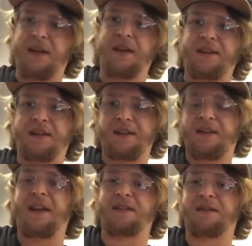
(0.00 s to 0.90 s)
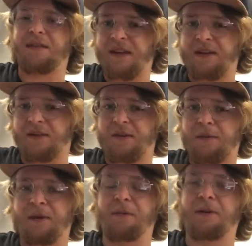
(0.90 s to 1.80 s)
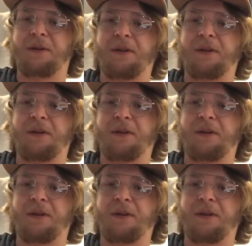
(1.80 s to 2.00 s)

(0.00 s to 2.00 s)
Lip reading: that's going to be really